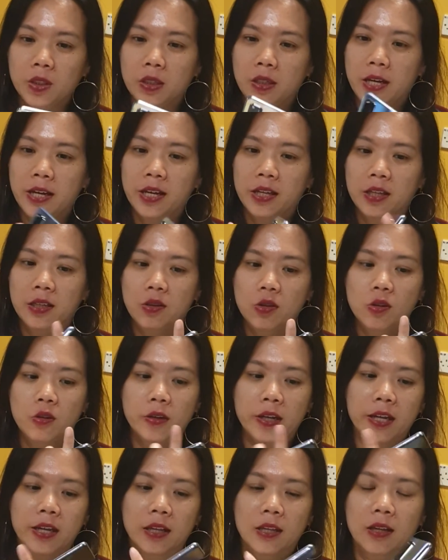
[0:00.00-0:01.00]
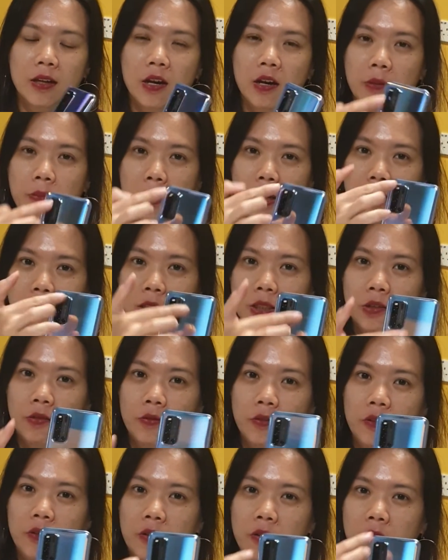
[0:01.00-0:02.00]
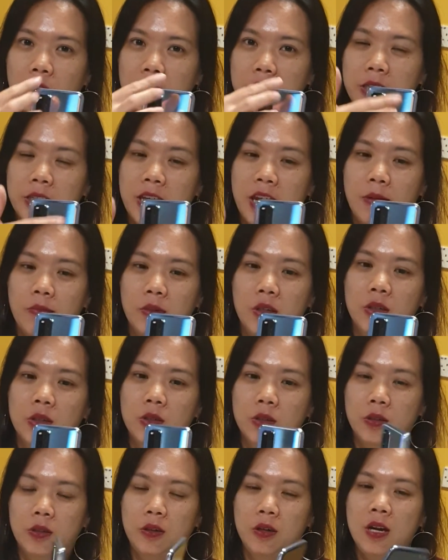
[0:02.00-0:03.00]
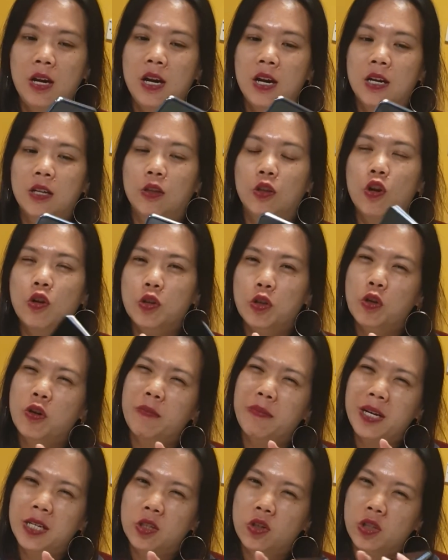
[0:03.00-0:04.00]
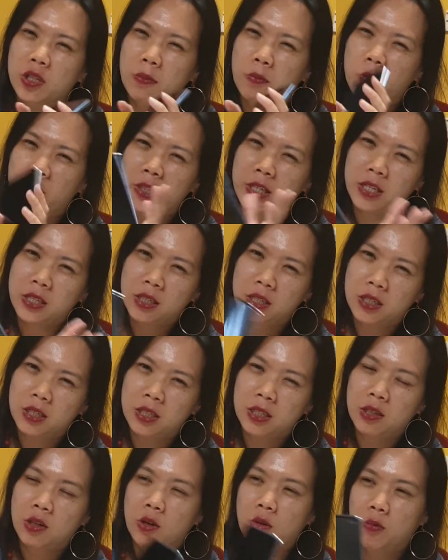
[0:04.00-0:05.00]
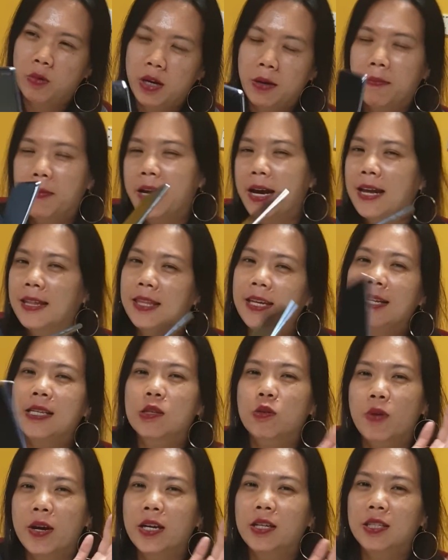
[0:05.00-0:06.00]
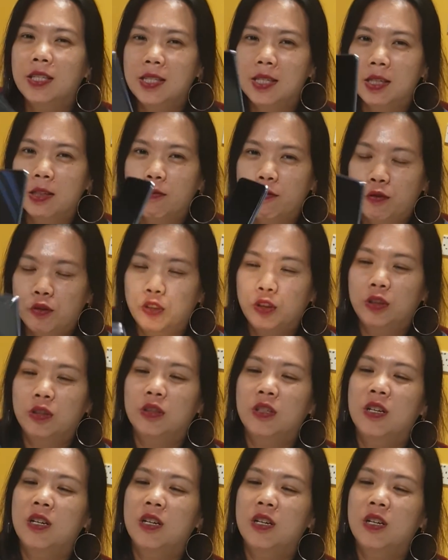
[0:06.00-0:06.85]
And look at a bunch of all these cameras. So not so much on the processor or what, but I think it's quite a decent phone.